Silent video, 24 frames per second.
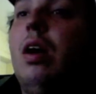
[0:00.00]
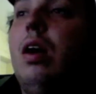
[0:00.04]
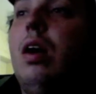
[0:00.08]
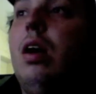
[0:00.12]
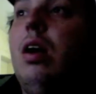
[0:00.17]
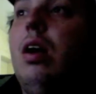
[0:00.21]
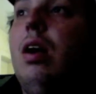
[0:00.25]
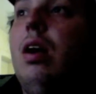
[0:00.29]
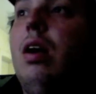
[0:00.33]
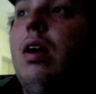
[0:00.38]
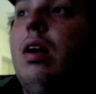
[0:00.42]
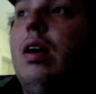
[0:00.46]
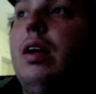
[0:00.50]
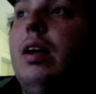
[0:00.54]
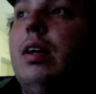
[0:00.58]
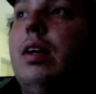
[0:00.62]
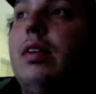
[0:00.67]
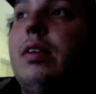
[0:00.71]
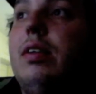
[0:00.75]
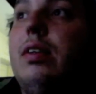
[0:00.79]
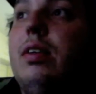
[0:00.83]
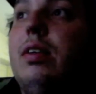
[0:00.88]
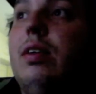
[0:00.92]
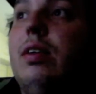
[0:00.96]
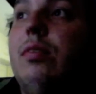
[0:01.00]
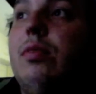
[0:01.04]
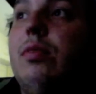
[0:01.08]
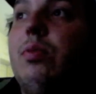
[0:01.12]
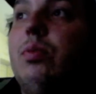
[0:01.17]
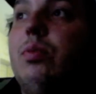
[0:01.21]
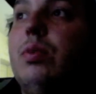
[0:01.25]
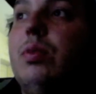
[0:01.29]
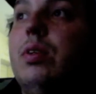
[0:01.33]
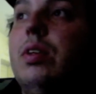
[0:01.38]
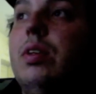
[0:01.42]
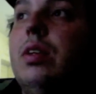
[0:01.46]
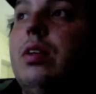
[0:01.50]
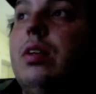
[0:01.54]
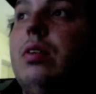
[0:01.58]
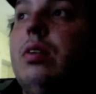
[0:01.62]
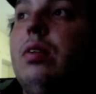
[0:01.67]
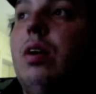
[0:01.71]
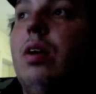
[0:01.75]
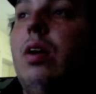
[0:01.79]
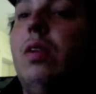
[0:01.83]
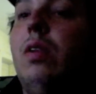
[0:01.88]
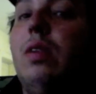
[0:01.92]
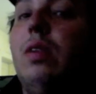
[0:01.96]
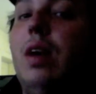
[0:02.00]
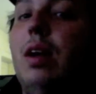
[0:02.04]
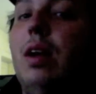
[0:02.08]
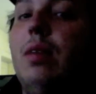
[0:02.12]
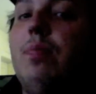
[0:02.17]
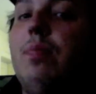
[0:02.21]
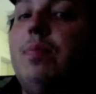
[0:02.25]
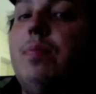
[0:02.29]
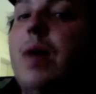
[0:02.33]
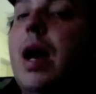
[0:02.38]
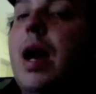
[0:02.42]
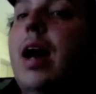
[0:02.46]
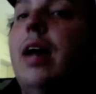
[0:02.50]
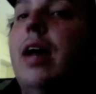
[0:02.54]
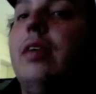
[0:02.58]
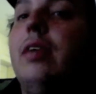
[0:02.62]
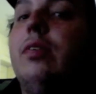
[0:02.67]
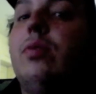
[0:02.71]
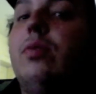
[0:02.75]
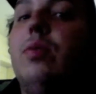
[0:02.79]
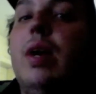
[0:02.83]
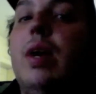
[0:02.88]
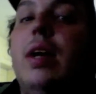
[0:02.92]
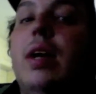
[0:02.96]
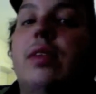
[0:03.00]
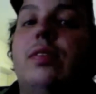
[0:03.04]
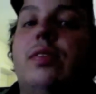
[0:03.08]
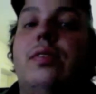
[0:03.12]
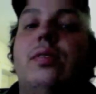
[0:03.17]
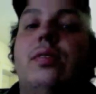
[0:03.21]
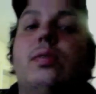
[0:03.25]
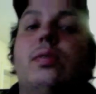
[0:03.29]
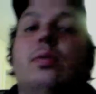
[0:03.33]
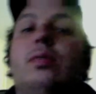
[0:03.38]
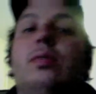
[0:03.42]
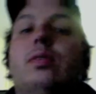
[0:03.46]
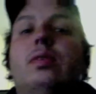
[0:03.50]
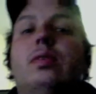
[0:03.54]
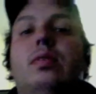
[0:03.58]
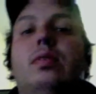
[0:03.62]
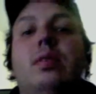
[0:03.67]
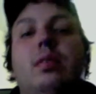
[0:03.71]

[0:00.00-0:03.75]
I think you have to read a lot of bad grad student